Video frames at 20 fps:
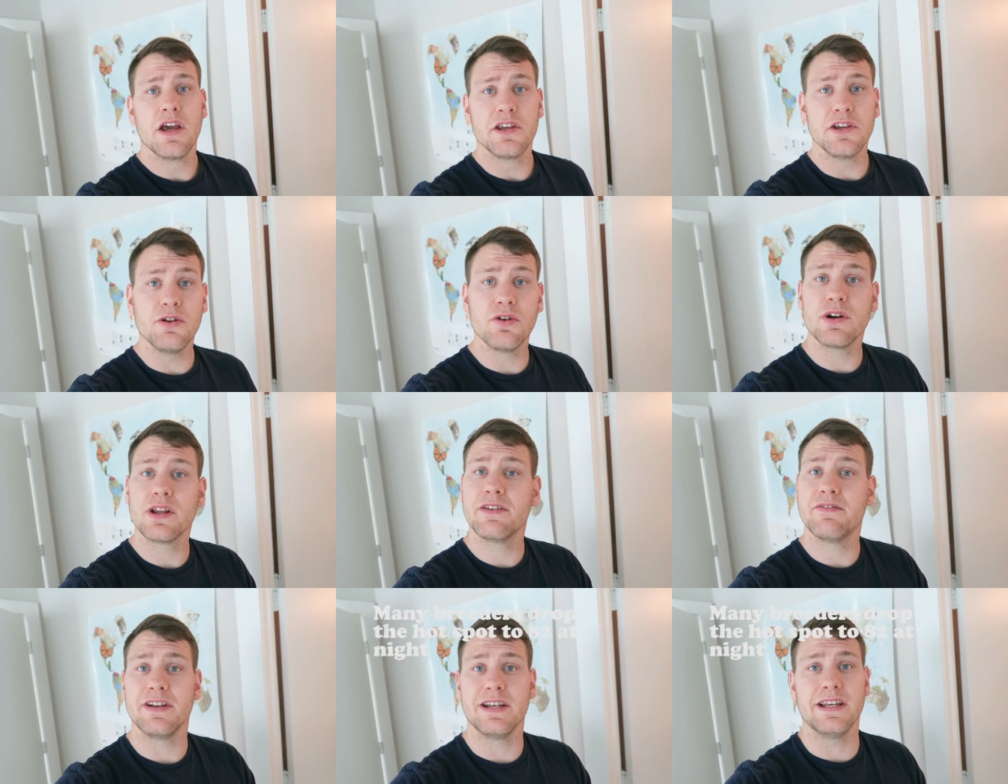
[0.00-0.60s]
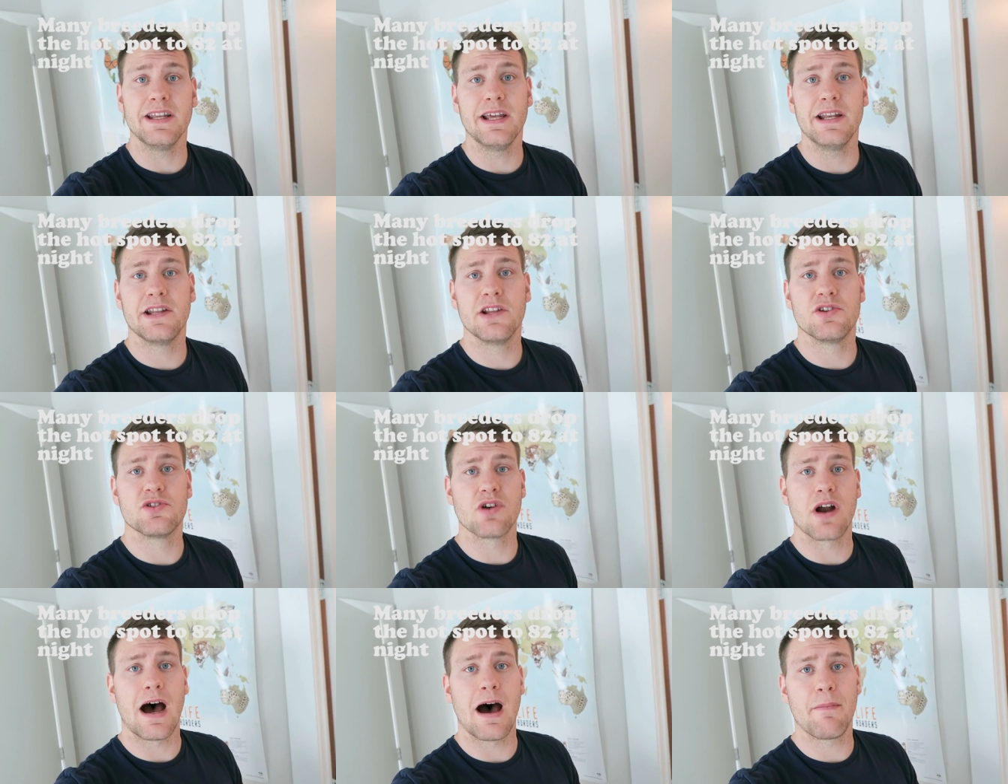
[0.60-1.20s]
You don't even need
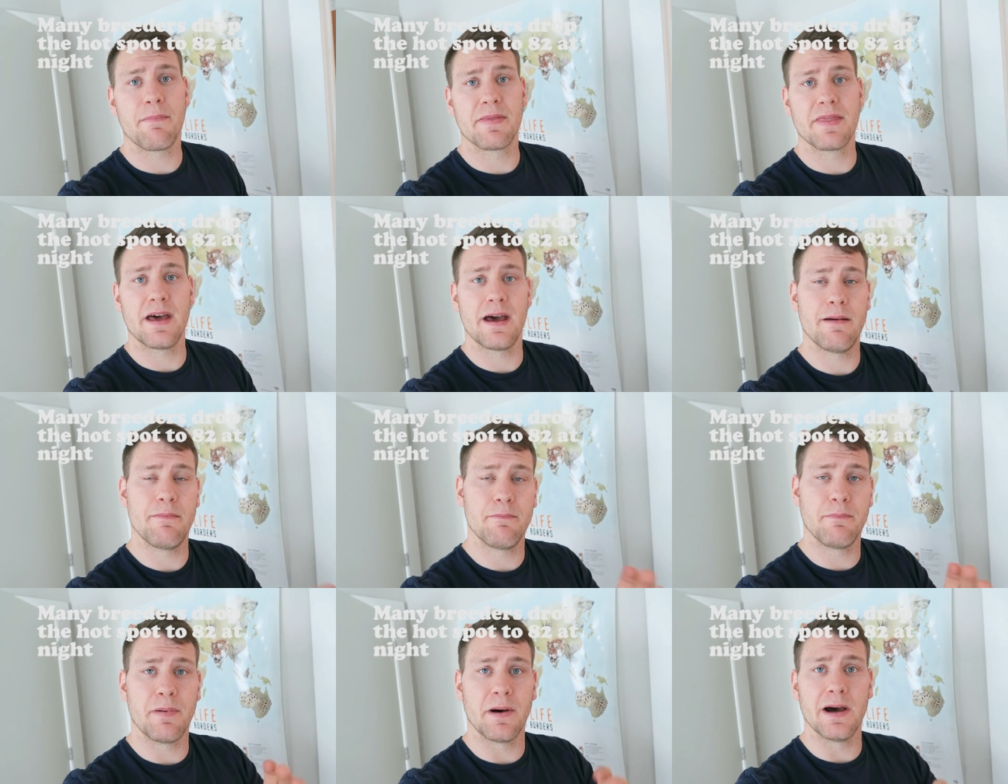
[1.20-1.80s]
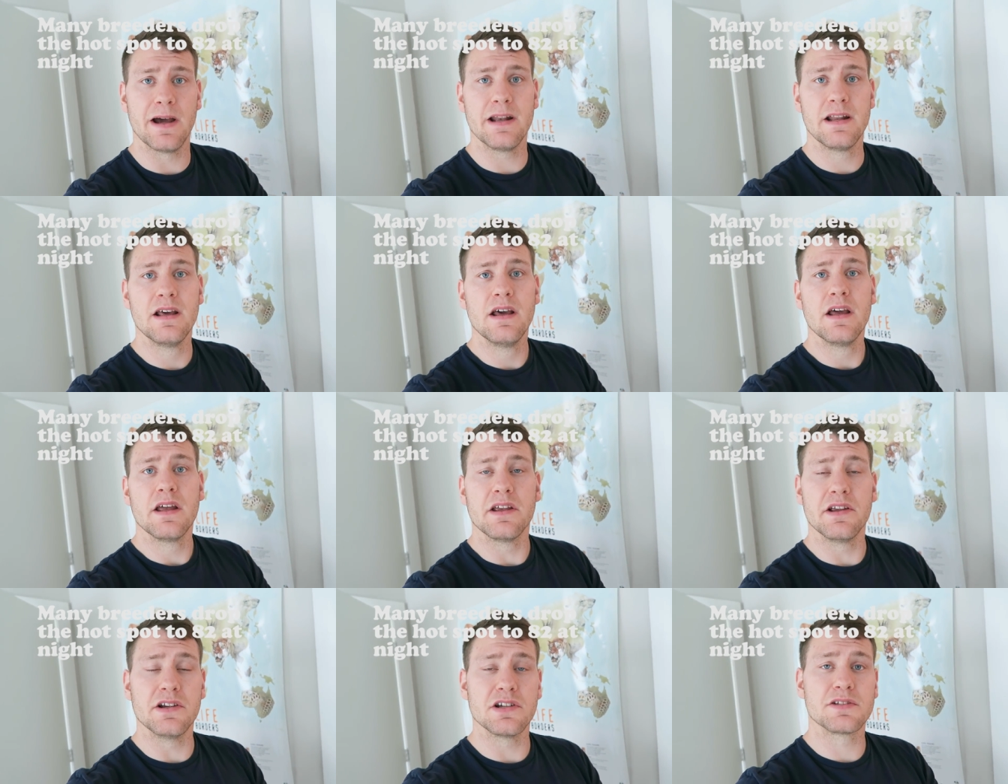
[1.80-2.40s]
to drop them, but
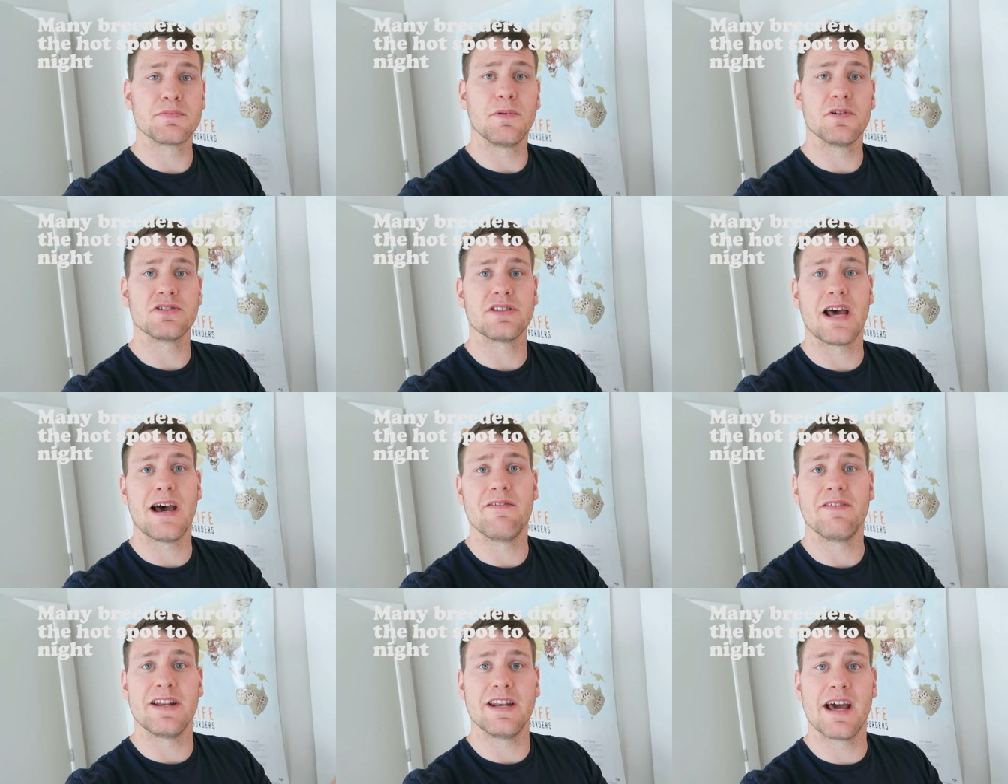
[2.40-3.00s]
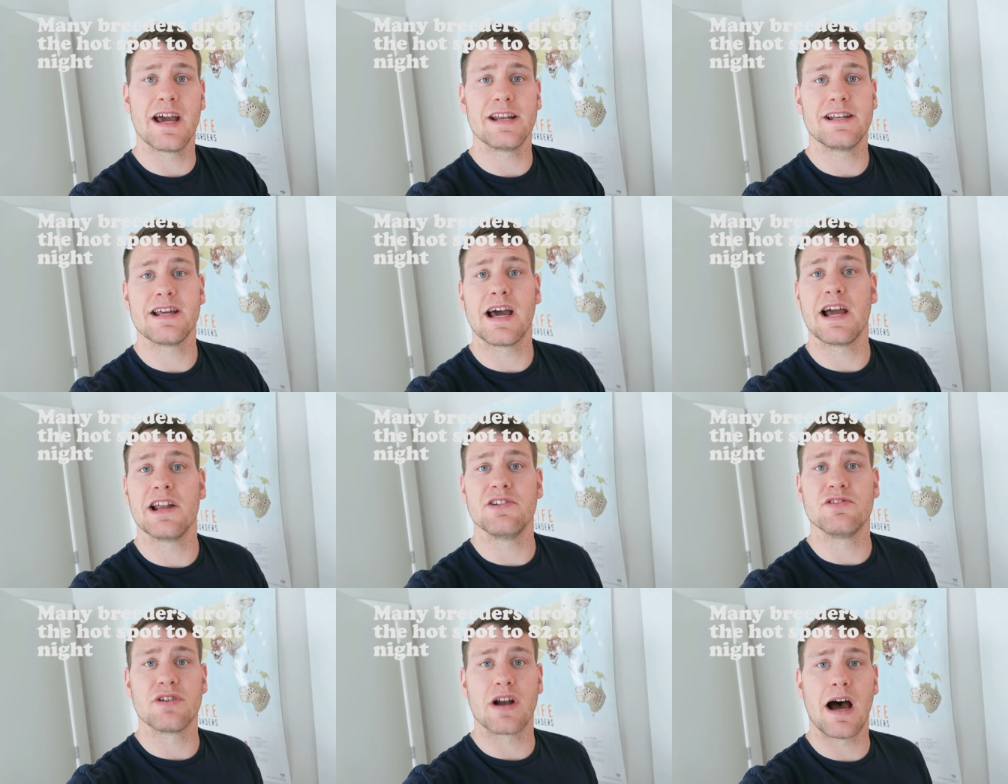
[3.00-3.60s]
you're supposed to have a
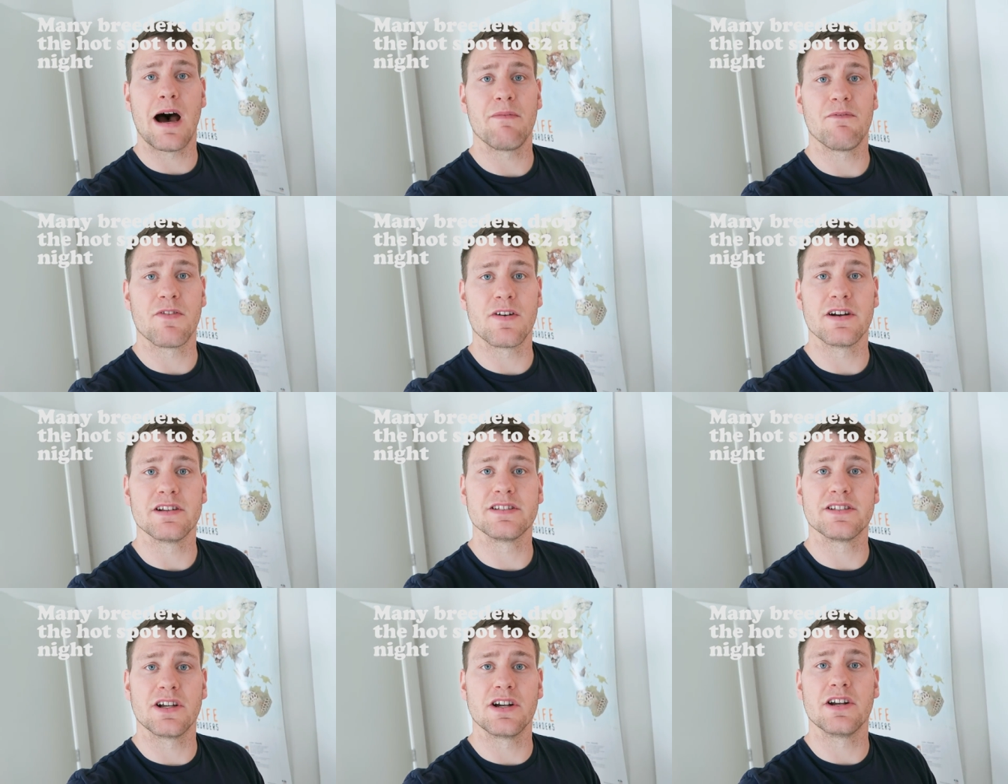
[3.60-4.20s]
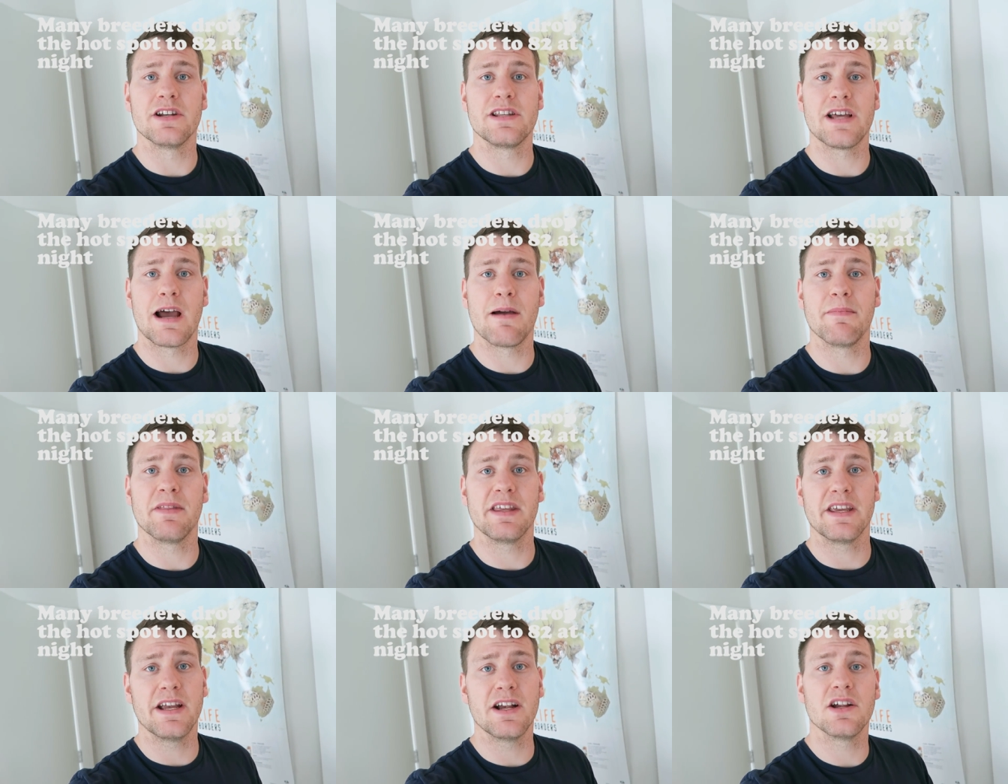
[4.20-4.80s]
nighttime drop for a certain
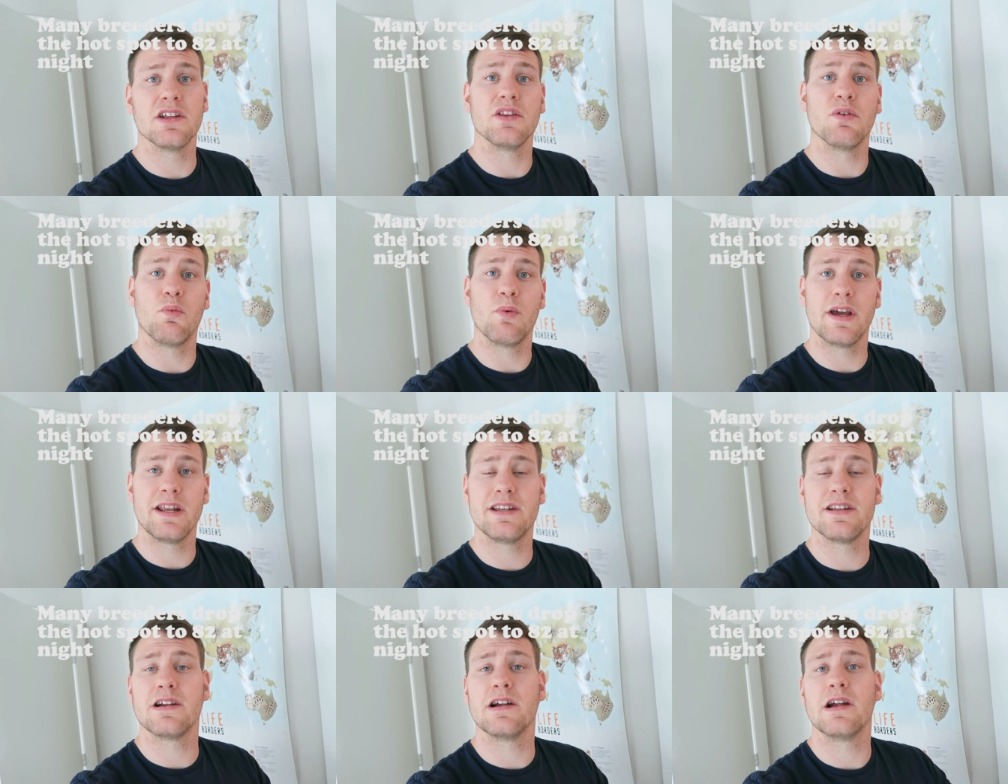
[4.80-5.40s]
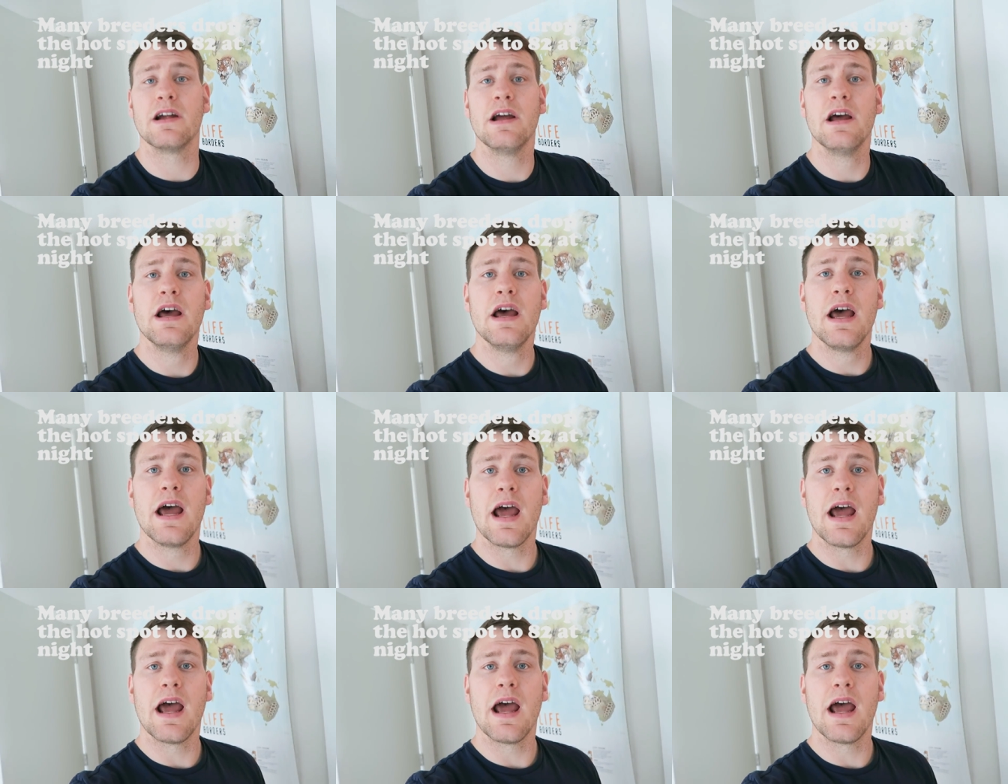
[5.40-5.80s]
time of the year in the winter